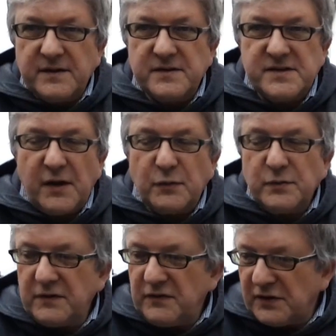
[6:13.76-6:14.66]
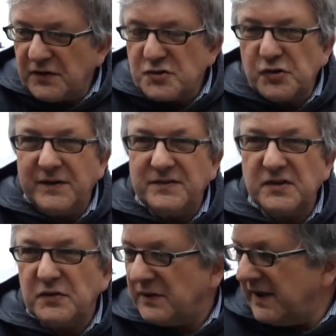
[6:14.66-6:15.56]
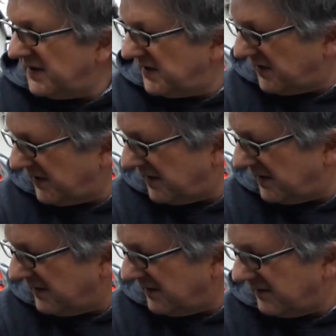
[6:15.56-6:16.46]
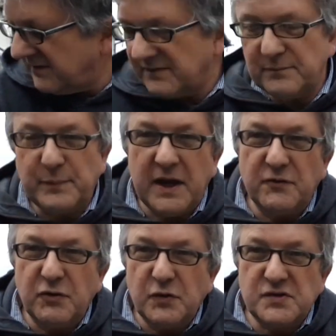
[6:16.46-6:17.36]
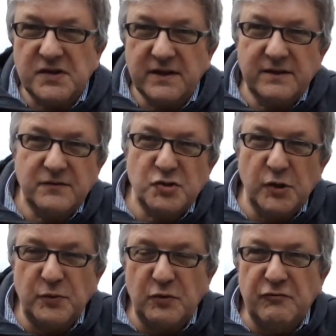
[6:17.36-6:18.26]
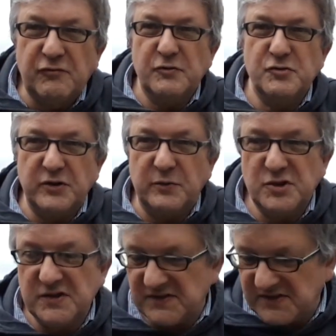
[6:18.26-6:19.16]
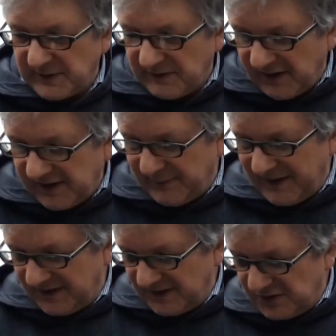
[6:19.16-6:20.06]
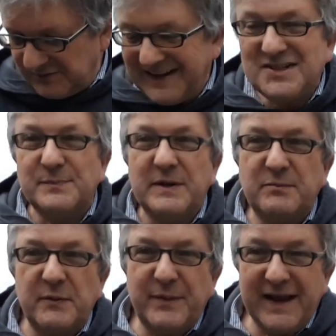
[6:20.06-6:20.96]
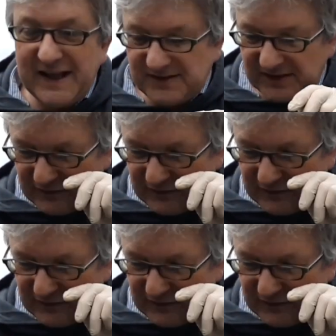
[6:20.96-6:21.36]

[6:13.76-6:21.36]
So if you're going to try and do this and bare root a tropical fruit tree, which isn't to be recommended, you need to be prepared in